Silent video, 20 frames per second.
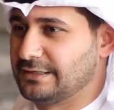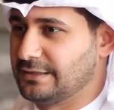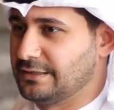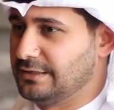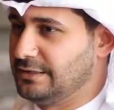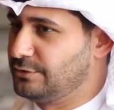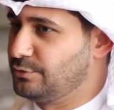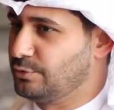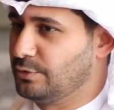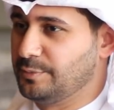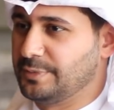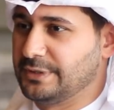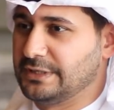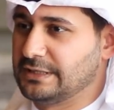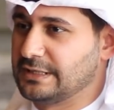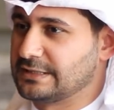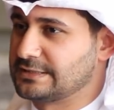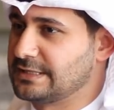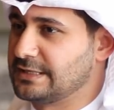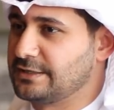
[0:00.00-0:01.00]
It will
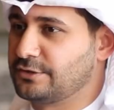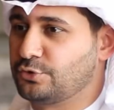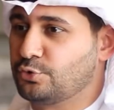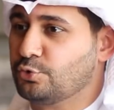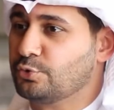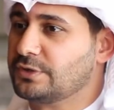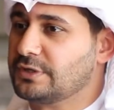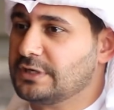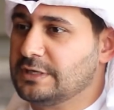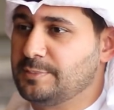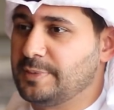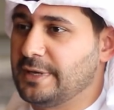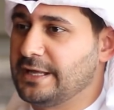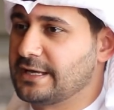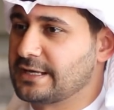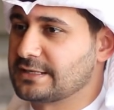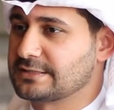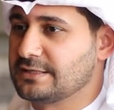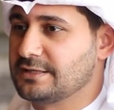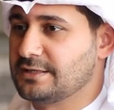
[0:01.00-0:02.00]
be, let's say, 2, 3
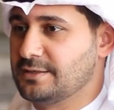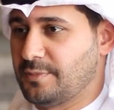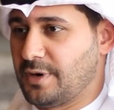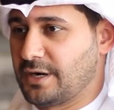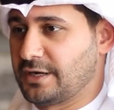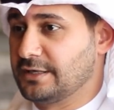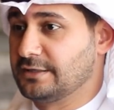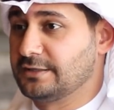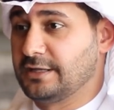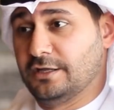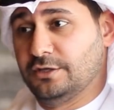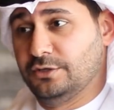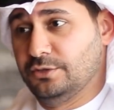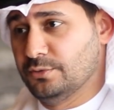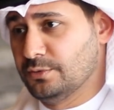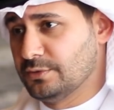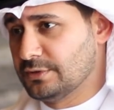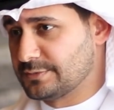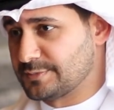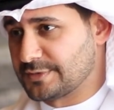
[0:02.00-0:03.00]
players in the market, and
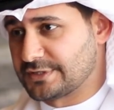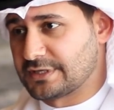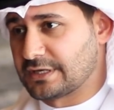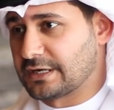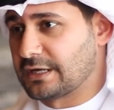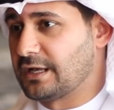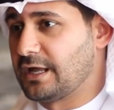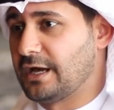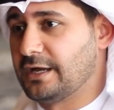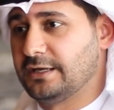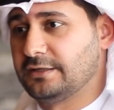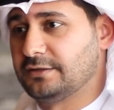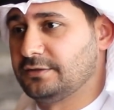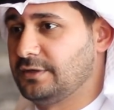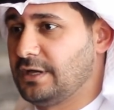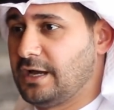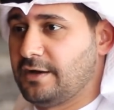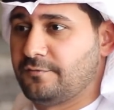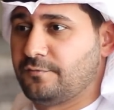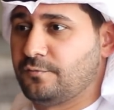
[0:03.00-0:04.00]
you, Mr.
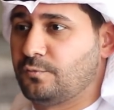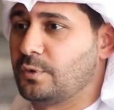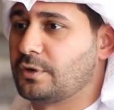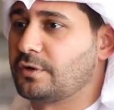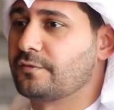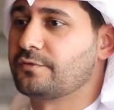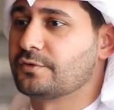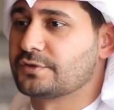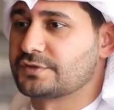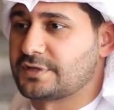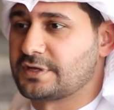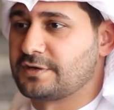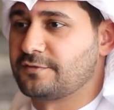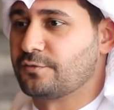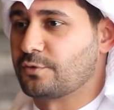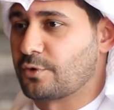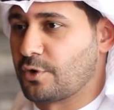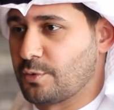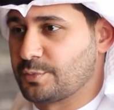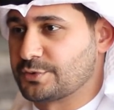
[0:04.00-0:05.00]
Client, you have one of those 3,
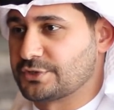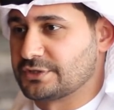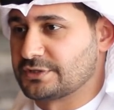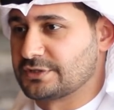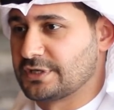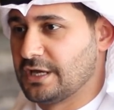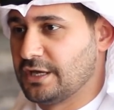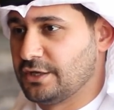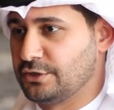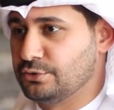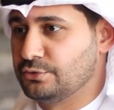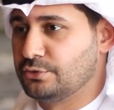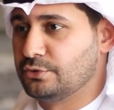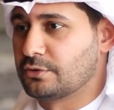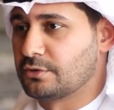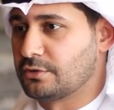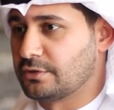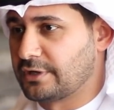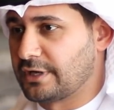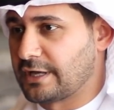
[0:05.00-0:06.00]
4 options. You
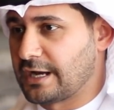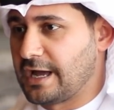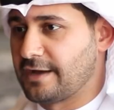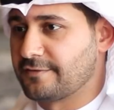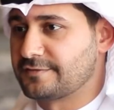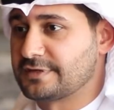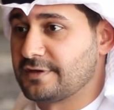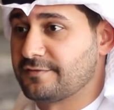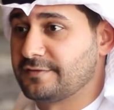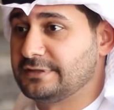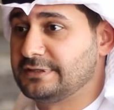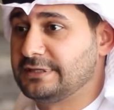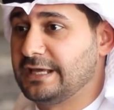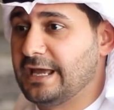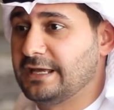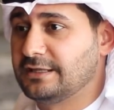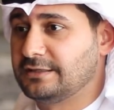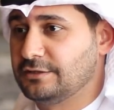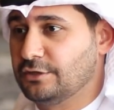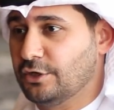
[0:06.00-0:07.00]
no longer have
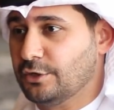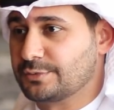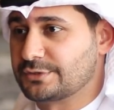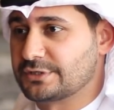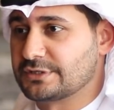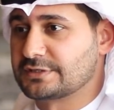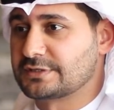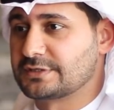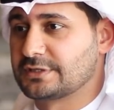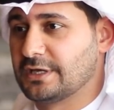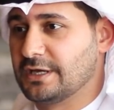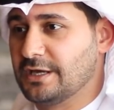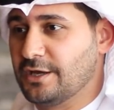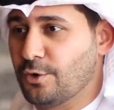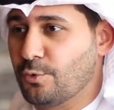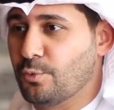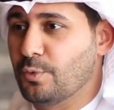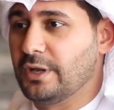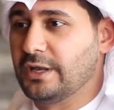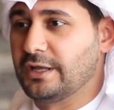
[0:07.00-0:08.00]
70, 80 options
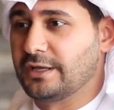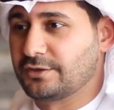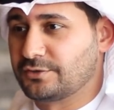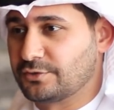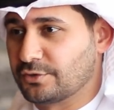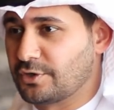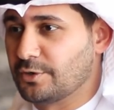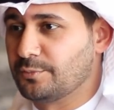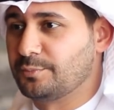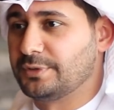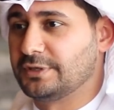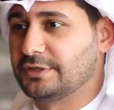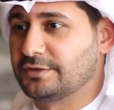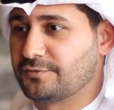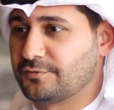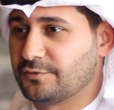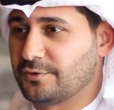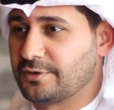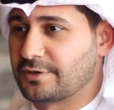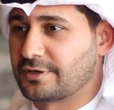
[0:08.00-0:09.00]
willing to
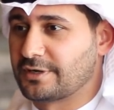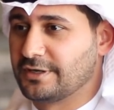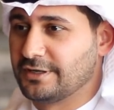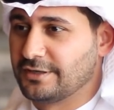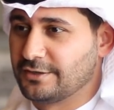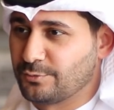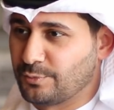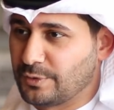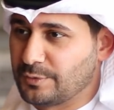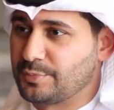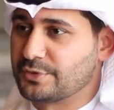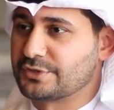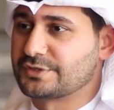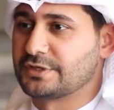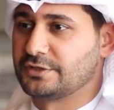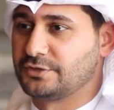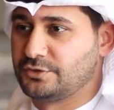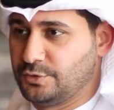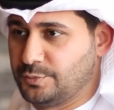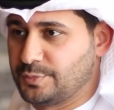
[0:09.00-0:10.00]
compete for
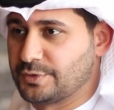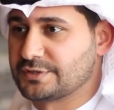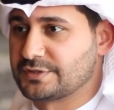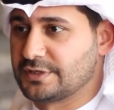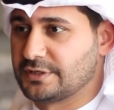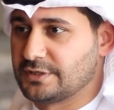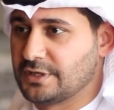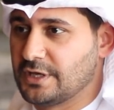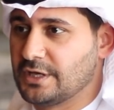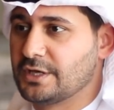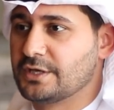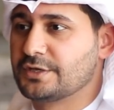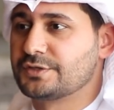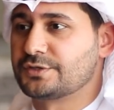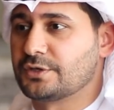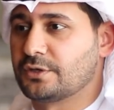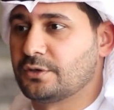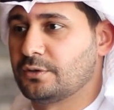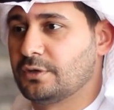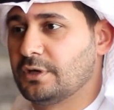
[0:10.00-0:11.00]
1%, 2%.
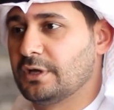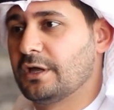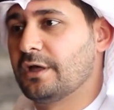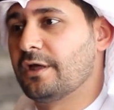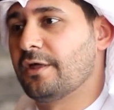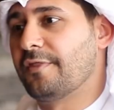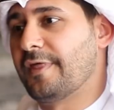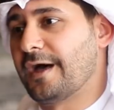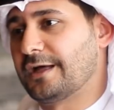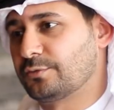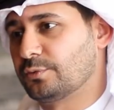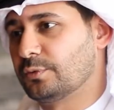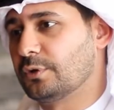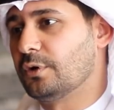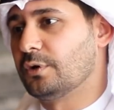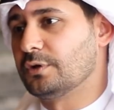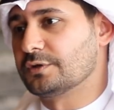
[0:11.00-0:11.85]
So that will